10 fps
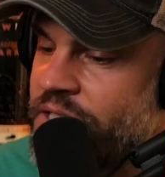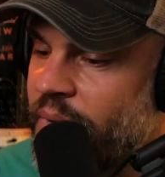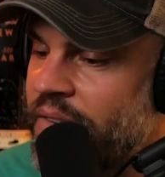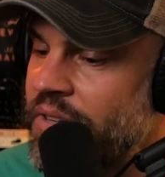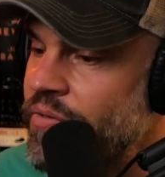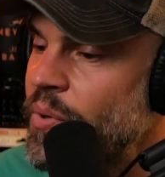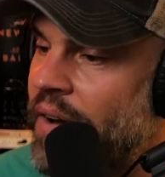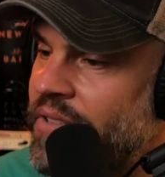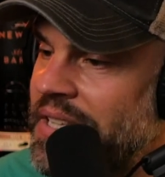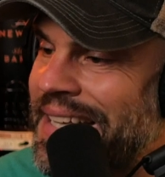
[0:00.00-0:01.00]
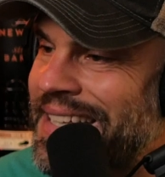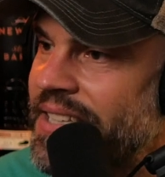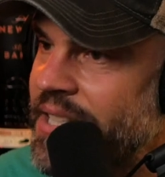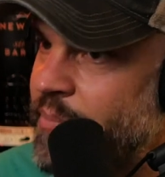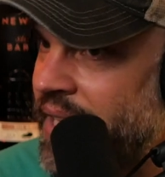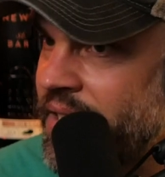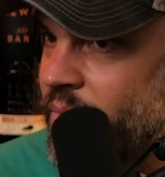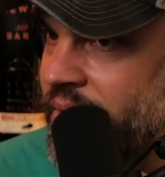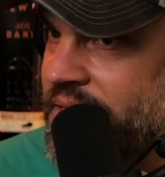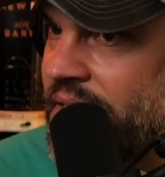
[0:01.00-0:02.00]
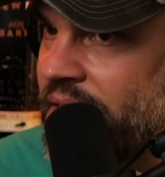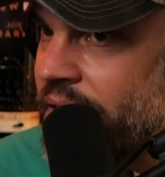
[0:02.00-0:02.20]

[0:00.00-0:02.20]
so even if you have a lightly peated whiskey,